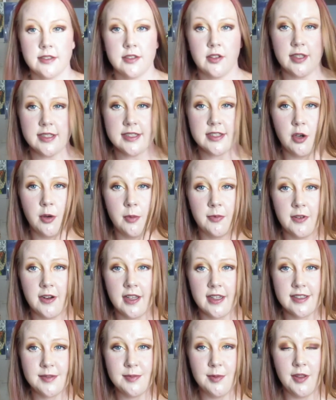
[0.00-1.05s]
So let's hope for
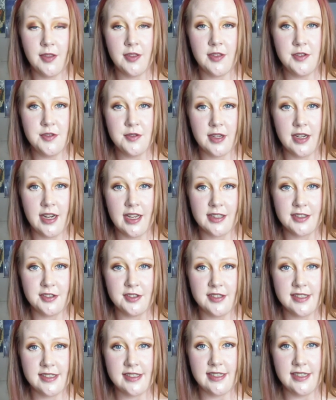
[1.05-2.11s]
next month that you can
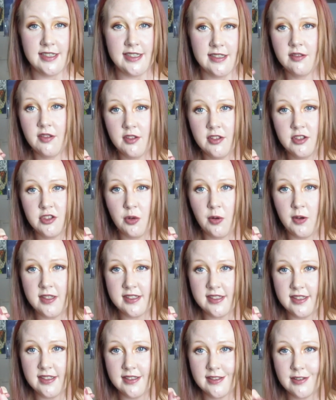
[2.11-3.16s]
actually see the
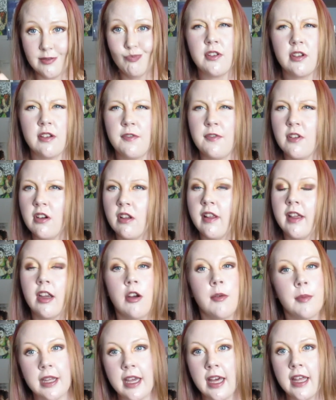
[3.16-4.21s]
choices. If you're like,
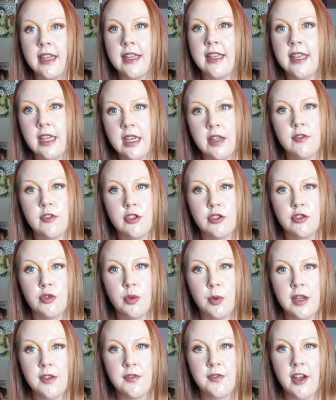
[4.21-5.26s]
oh my god, I can't even do
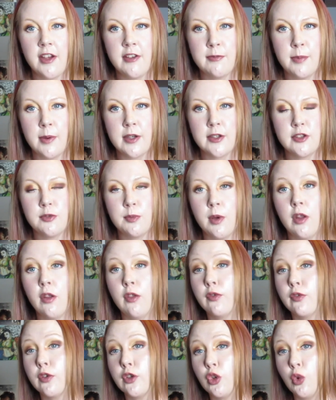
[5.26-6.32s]
25 bucks a
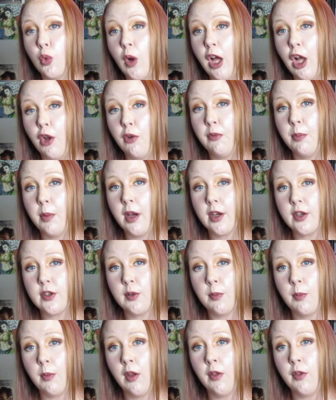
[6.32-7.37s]
month for 12 bucks
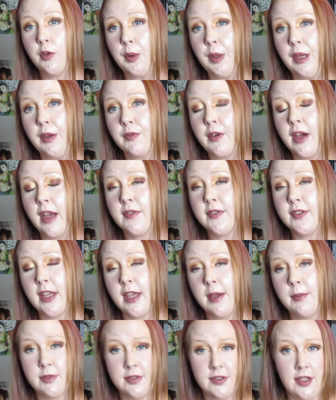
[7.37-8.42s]
a month, you get five
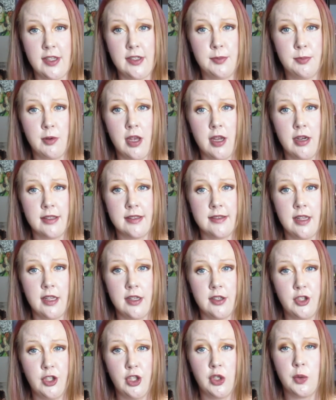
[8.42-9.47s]
sample size products
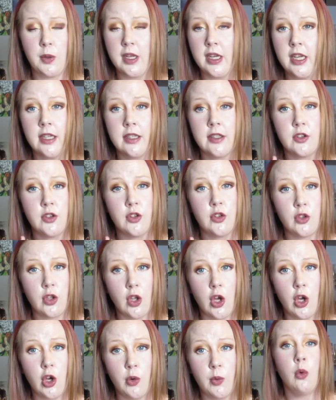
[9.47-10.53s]
sent to you. And it is
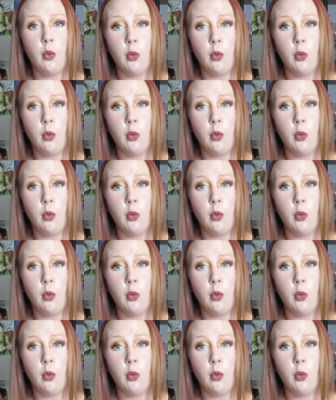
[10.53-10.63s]
so